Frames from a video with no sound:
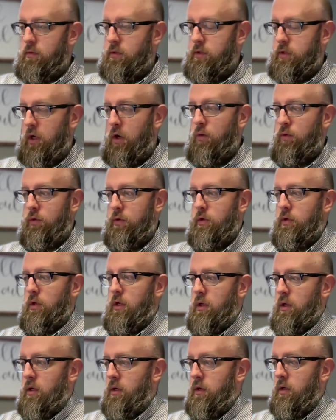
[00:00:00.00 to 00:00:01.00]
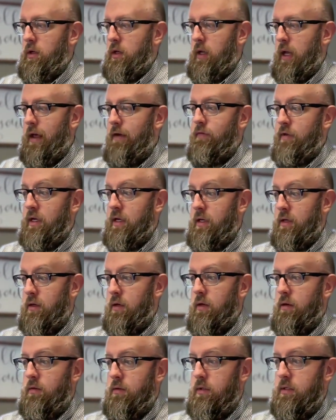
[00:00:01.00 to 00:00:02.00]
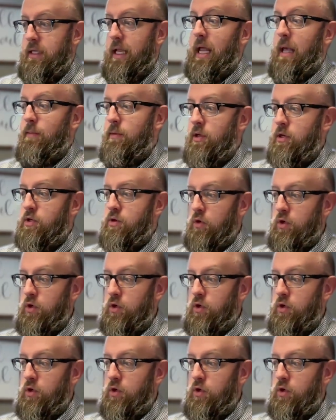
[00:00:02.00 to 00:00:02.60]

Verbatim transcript: don't uh, have any damage,